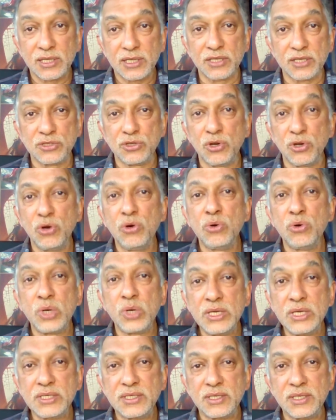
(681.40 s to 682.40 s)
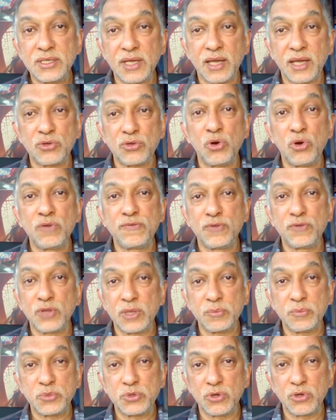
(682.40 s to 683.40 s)
There's no reason at all for
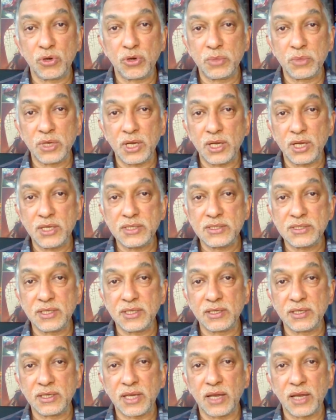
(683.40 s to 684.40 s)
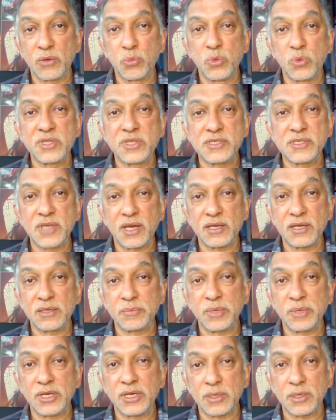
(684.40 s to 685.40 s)
them to normalize. They can withstand
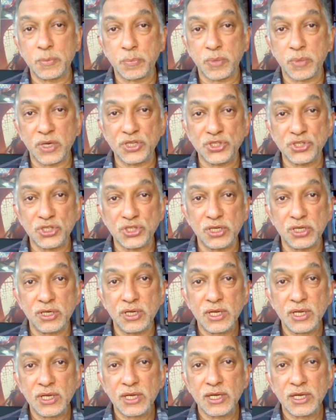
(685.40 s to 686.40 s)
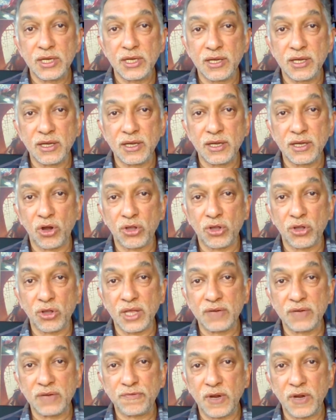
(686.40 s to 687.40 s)
American pressure on
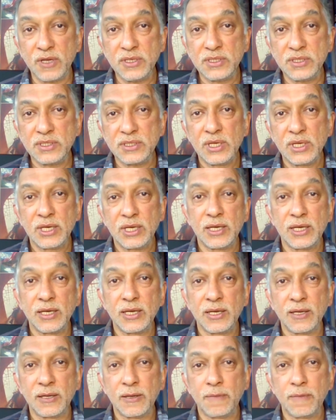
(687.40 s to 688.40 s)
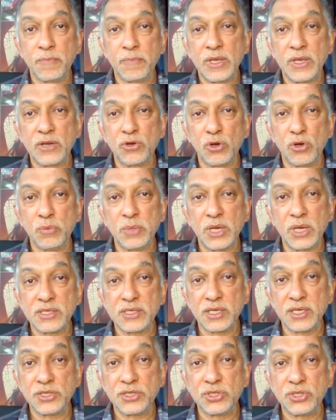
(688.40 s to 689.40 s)
that front. Their
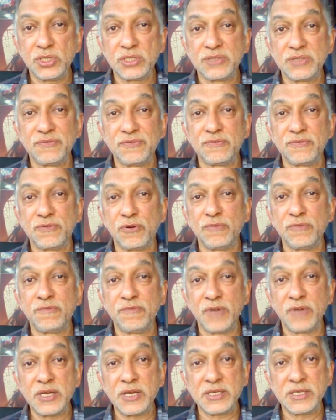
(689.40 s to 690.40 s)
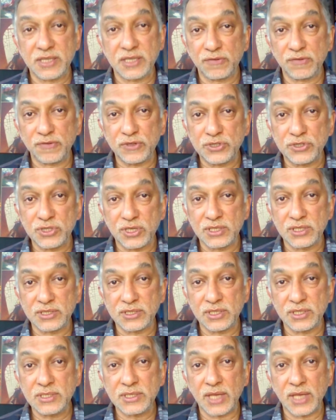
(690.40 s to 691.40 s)
normalization is for very selfish
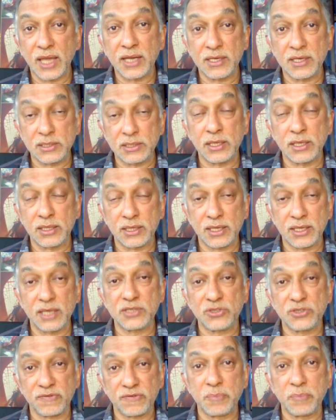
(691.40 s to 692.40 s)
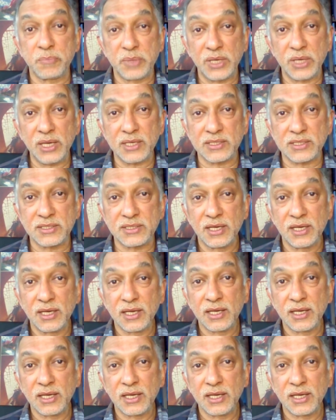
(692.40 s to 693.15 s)
reasons, and in the case of MBS,